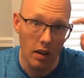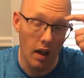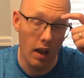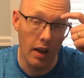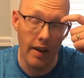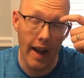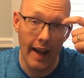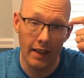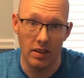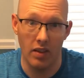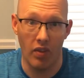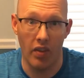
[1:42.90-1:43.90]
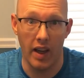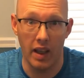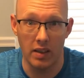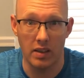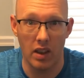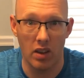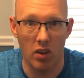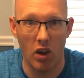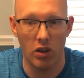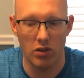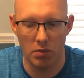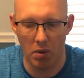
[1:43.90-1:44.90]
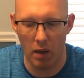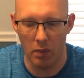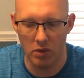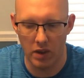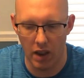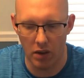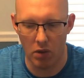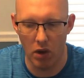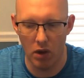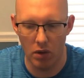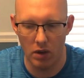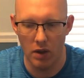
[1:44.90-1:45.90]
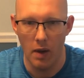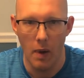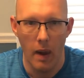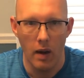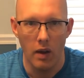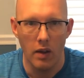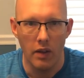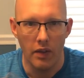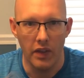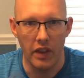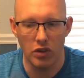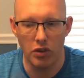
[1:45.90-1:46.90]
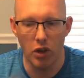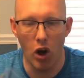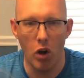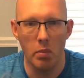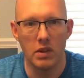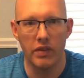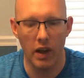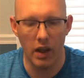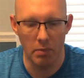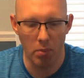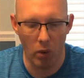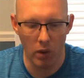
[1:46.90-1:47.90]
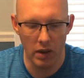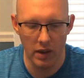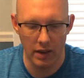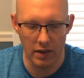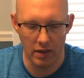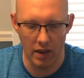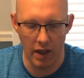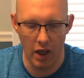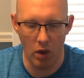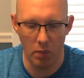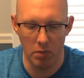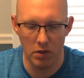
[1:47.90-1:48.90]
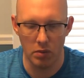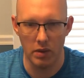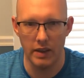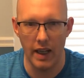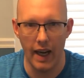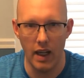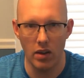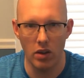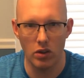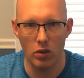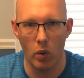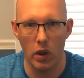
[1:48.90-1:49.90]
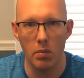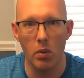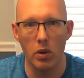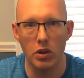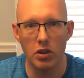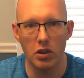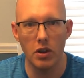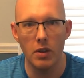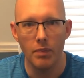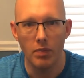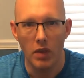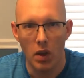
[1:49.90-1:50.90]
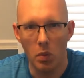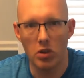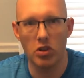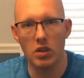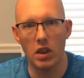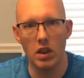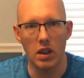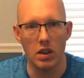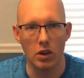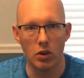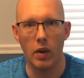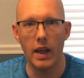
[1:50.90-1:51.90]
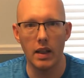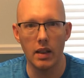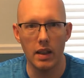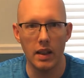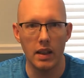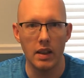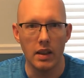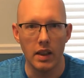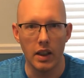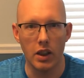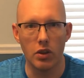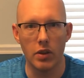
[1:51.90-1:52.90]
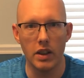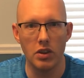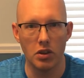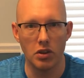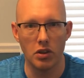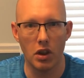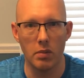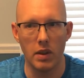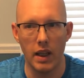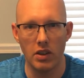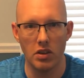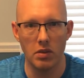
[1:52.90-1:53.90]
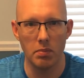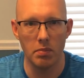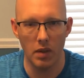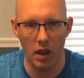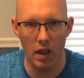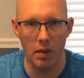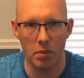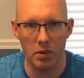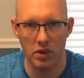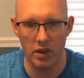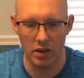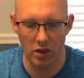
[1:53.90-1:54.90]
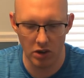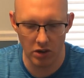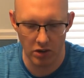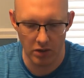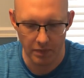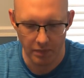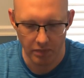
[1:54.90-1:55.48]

gnats and things that will cause you problems down the road. This dome is very important. It's going to help to retain the soil moisture, which is going to greatly increase your germination percentages.